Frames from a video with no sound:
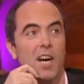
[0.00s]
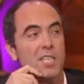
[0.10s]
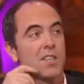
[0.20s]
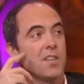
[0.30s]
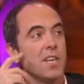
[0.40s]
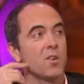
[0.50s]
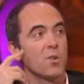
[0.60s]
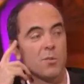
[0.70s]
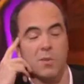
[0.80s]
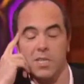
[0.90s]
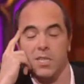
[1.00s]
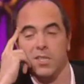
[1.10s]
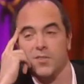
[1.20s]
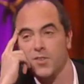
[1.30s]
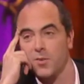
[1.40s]
Actually, I think he courted my
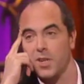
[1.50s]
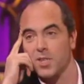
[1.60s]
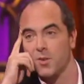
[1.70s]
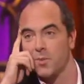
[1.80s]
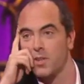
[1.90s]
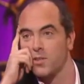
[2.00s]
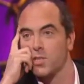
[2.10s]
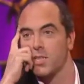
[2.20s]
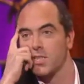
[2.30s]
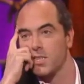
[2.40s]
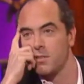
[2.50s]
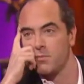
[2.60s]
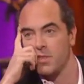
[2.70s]
sister for a while, so I better not say his name.